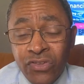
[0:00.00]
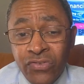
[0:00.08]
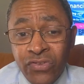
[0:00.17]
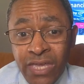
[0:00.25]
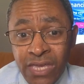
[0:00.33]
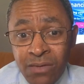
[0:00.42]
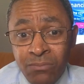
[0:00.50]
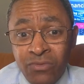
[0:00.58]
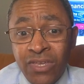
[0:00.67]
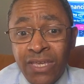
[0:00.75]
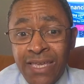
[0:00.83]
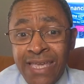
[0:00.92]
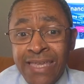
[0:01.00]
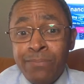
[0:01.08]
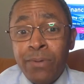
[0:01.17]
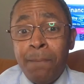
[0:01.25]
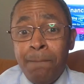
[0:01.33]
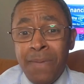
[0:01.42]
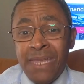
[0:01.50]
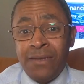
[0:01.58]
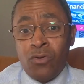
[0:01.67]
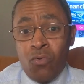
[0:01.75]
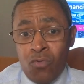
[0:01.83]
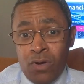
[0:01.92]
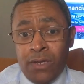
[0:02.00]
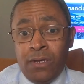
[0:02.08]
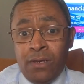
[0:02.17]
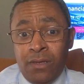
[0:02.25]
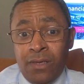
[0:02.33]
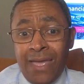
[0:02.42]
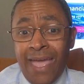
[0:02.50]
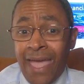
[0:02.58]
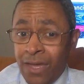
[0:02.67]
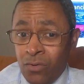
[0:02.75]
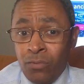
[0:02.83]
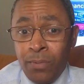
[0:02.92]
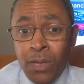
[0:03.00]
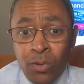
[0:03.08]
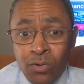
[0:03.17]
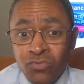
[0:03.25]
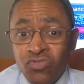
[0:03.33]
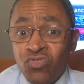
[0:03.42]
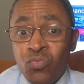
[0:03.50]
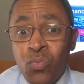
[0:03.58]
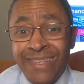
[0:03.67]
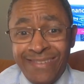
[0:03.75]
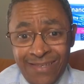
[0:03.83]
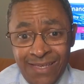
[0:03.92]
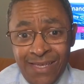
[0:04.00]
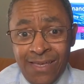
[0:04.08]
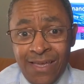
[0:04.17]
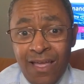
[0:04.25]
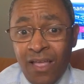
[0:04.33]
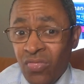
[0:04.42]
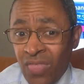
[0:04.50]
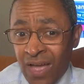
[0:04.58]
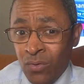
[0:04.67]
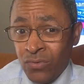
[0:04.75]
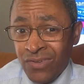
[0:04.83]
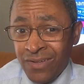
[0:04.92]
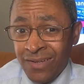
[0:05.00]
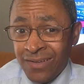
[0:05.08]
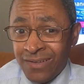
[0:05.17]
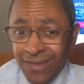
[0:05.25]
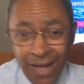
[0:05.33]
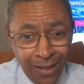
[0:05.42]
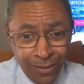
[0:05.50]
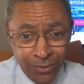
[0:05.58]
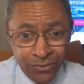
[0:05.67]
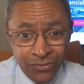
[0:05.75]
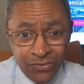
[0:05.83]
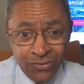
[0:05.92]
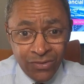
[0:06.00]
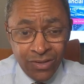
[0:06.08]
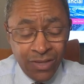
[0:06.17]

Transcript: a scheme to keep Bitcoin at or below $20,000.